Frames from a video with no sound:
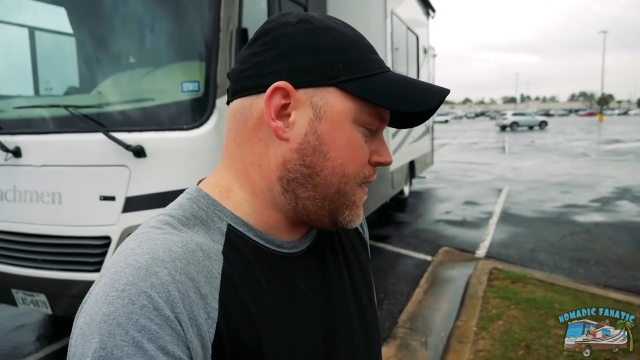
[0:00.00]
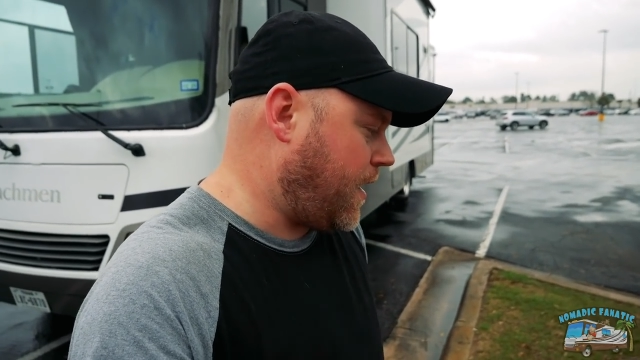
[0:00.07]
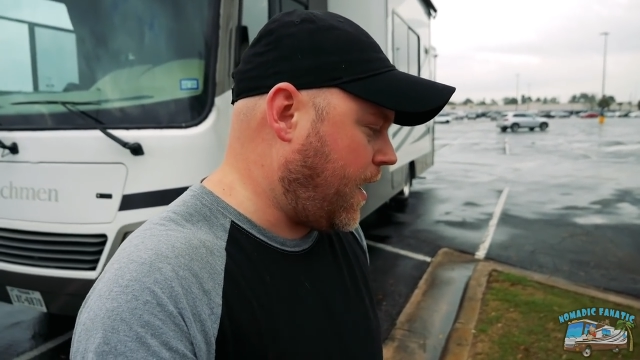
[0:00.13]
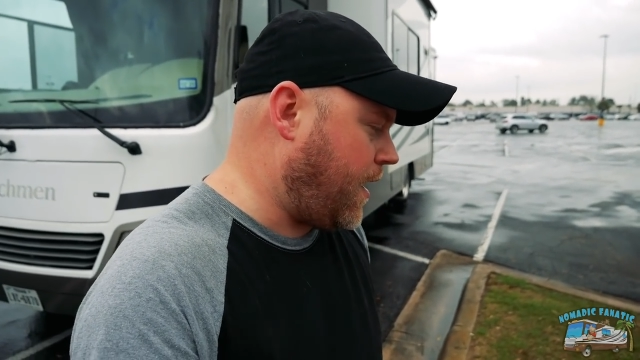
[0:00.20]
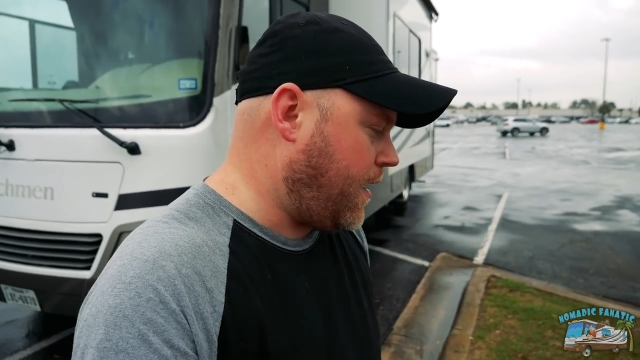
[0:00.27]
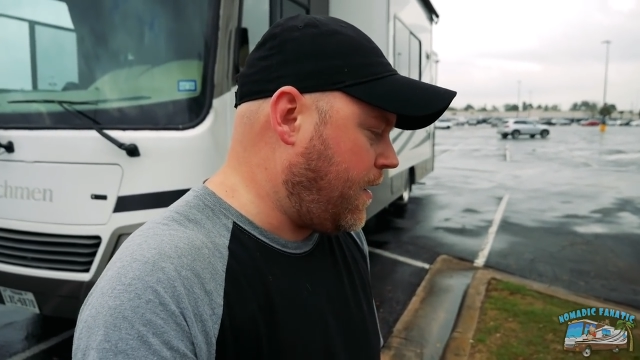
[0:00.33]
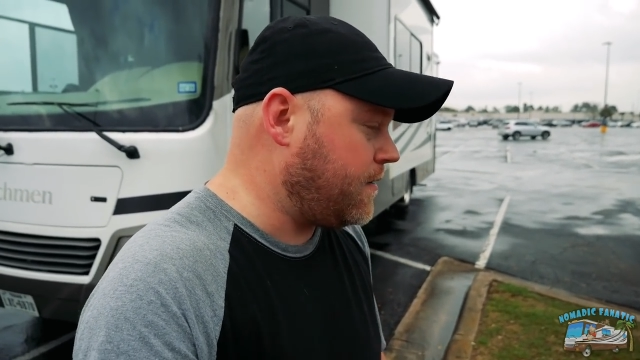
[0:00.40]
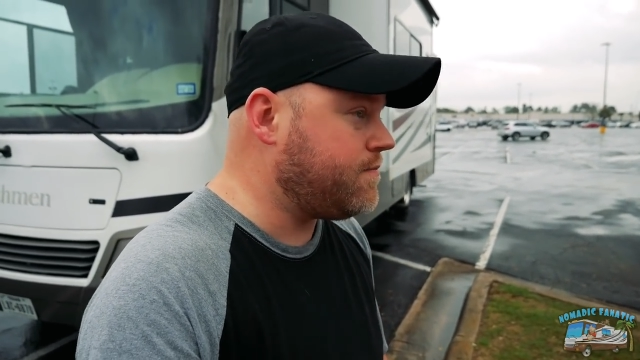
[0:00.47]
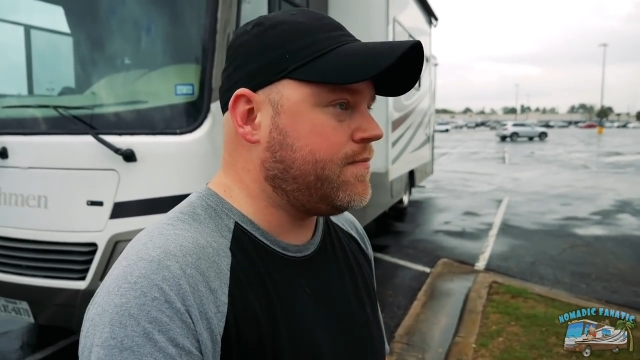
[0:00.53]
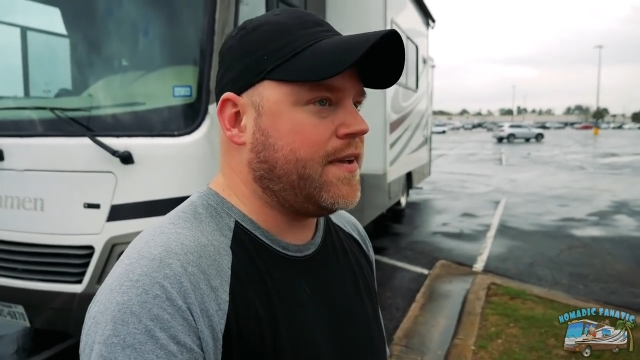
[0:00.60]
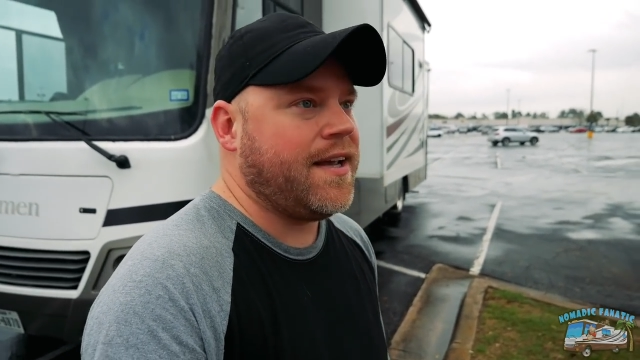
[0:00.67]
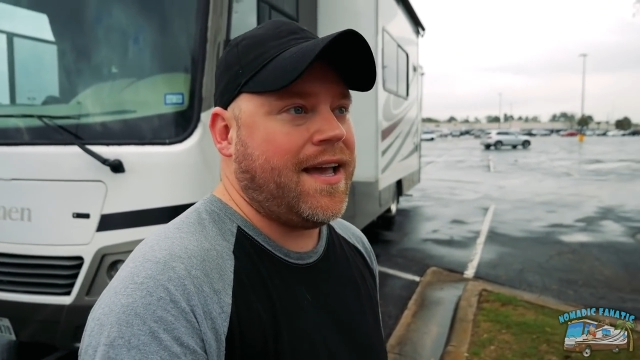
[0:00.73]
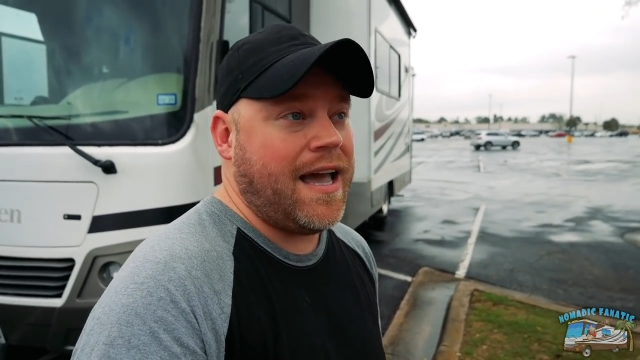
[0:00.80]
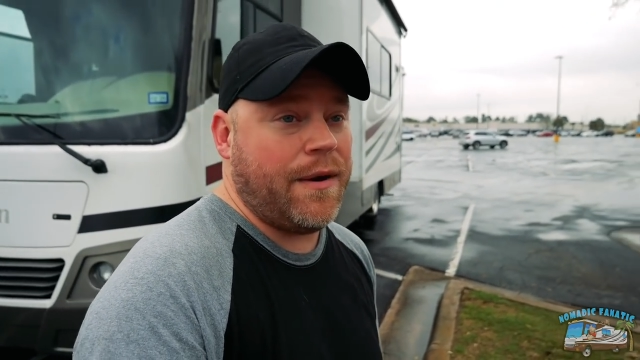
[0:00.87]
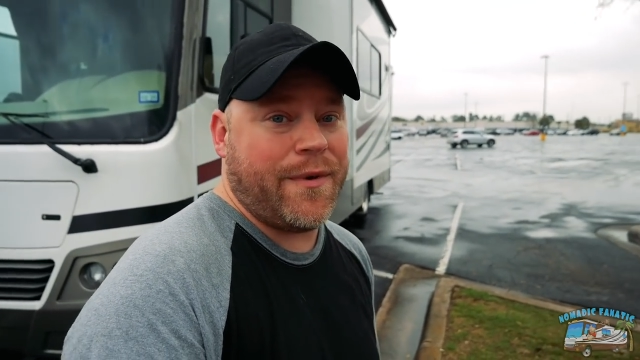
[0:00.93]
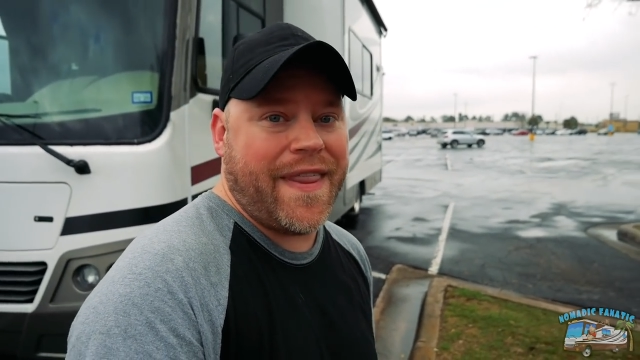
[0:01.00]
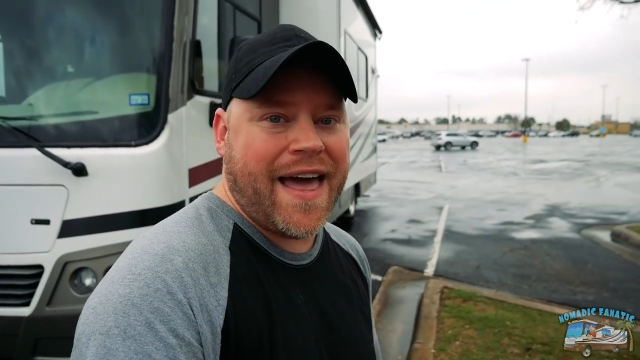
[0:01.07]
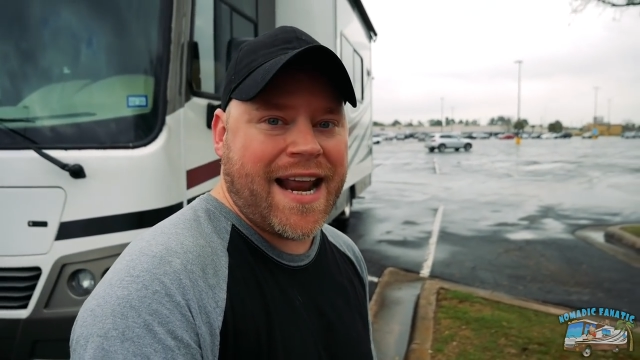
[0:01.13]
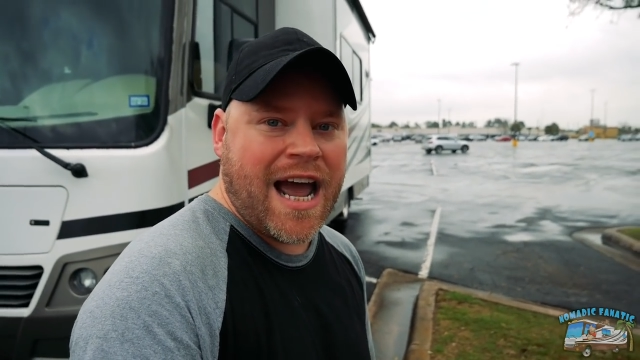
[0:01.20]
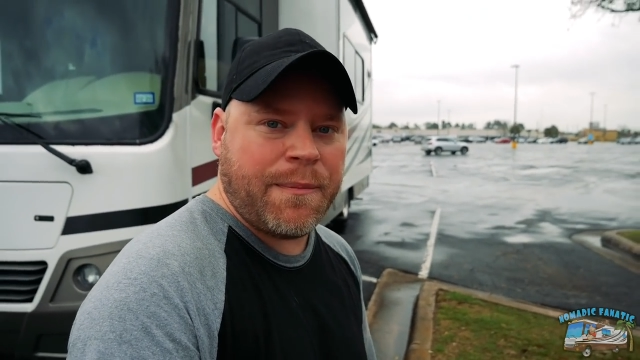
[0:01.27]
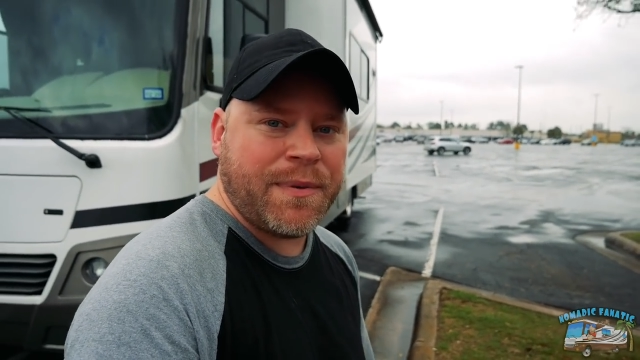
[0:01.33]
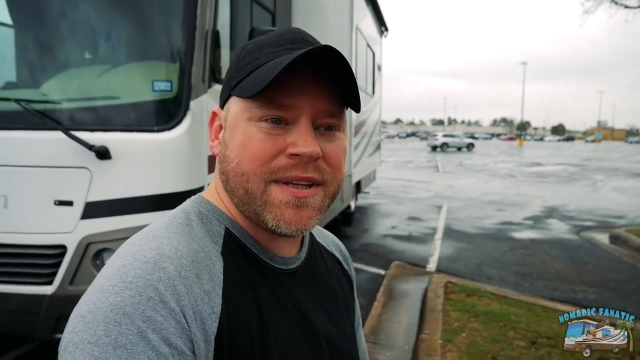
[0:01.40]
uh, and when
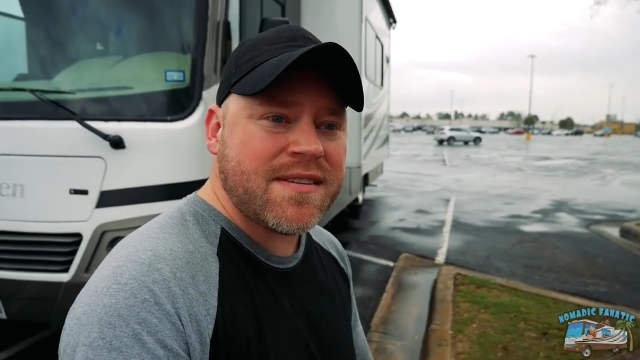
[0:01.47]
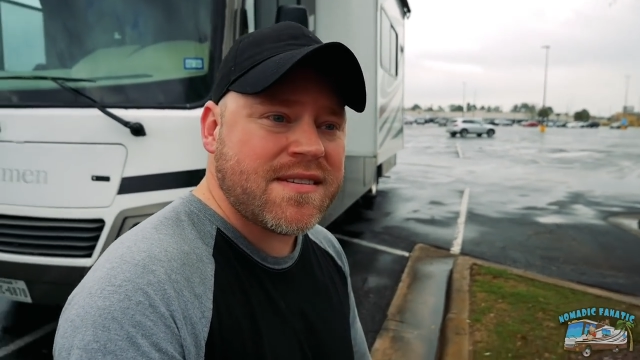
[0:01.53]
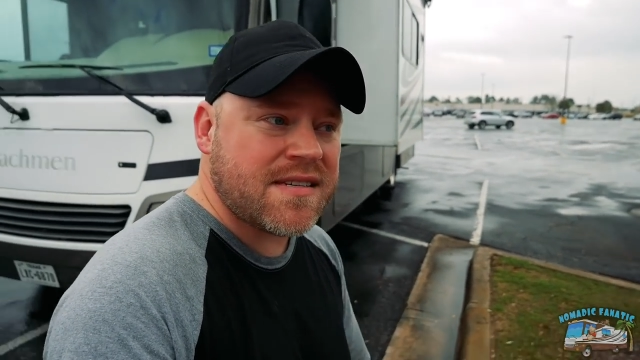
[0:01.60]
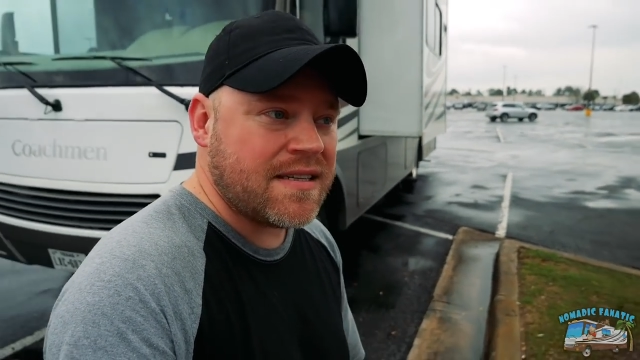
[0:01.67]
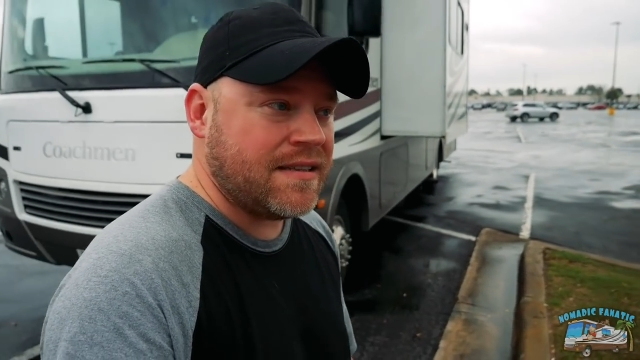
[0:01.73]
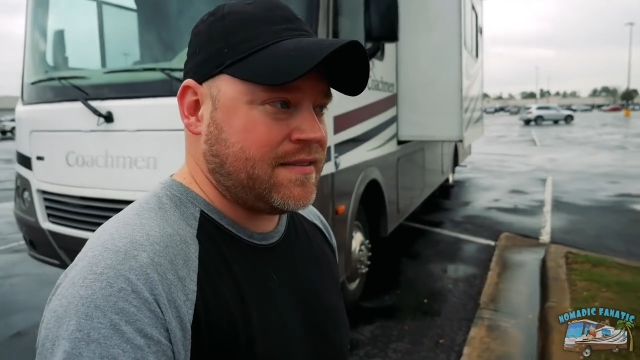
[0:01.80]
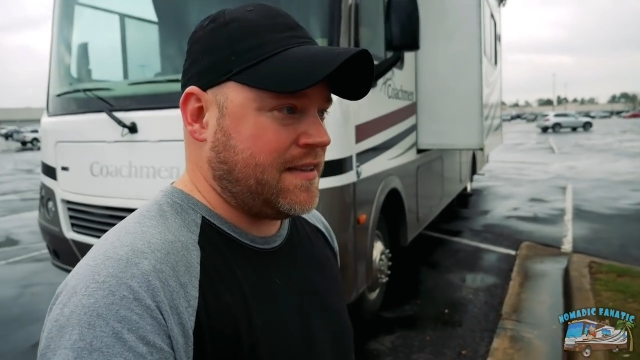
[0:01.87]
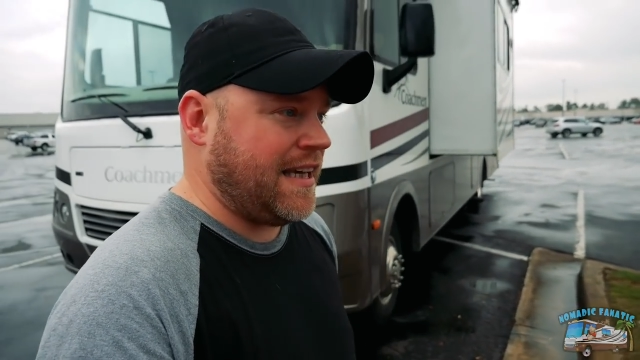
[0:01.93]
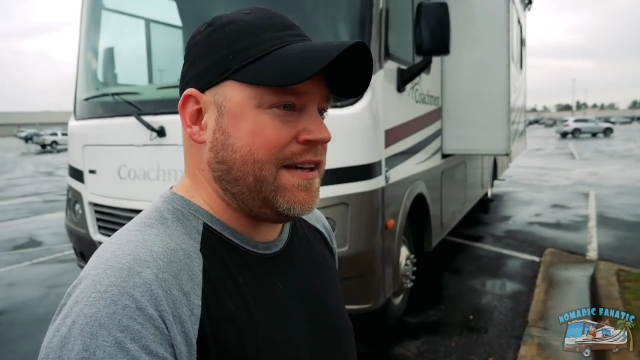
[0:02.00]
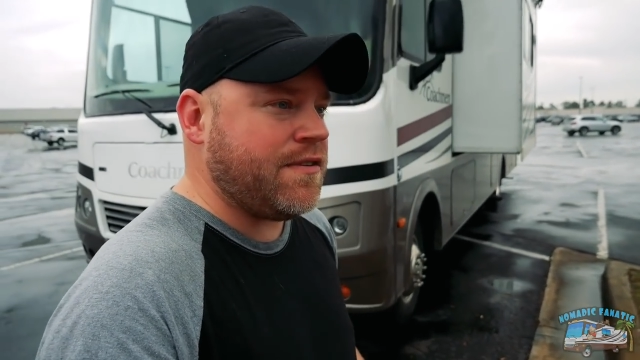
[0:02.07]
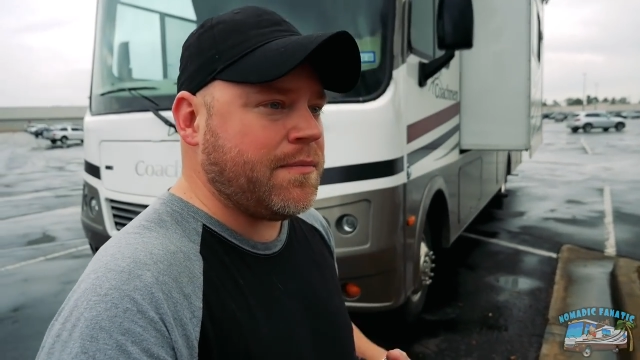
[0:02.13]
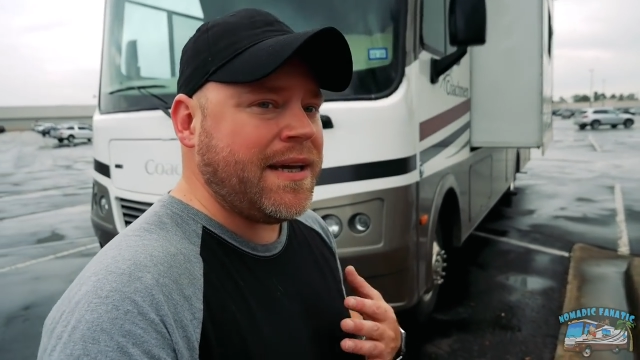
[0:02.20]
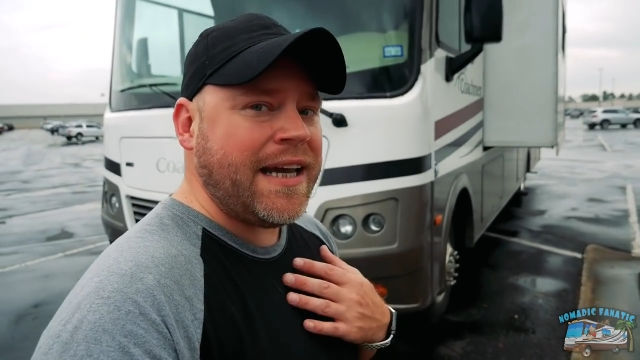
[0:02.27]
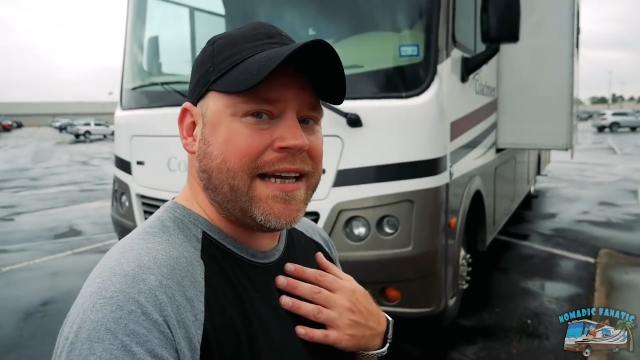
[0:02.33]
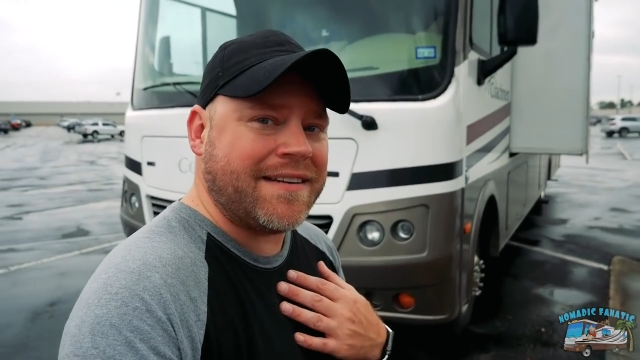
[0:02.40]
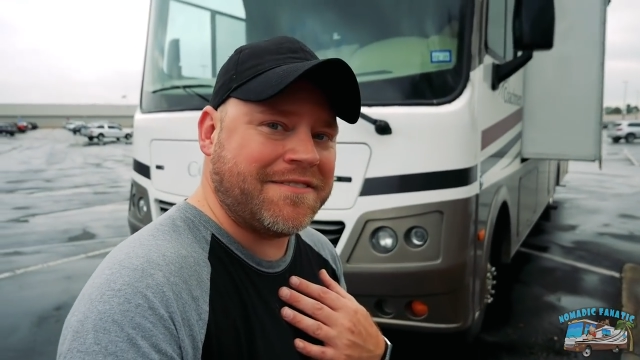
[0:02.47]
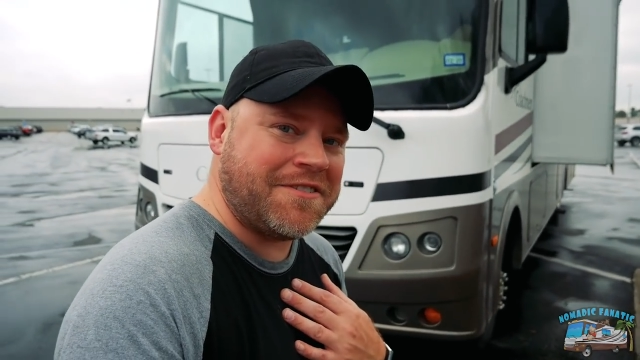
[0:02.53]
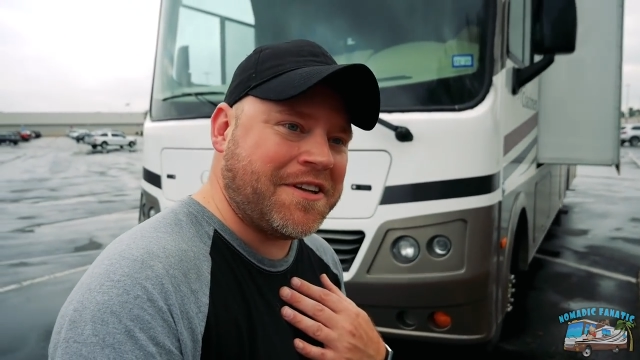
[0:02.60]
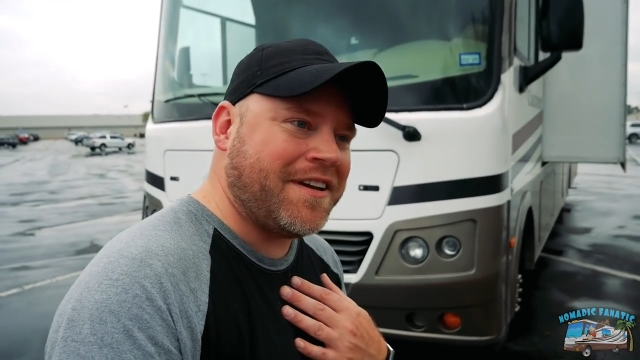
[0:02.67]
that happens, even me,